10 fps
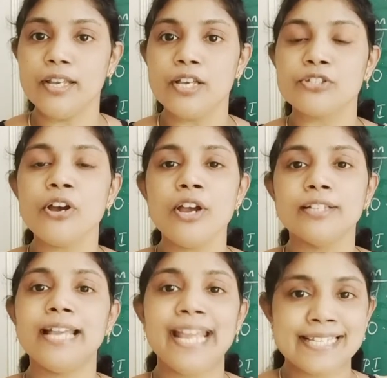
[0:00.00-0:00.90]
So
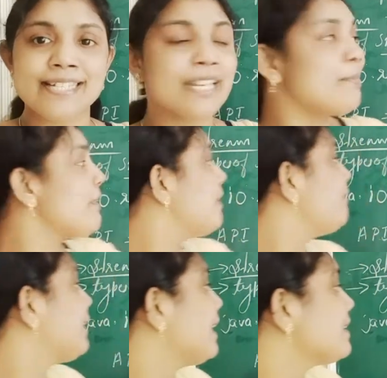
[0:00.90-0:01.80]
the extreme level
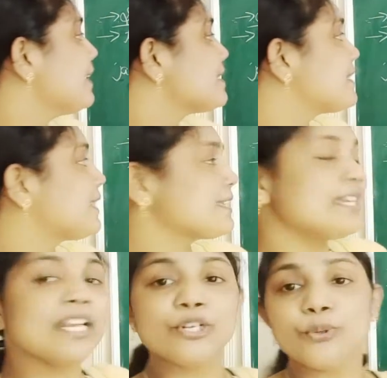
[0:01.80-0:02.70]
we can consider as a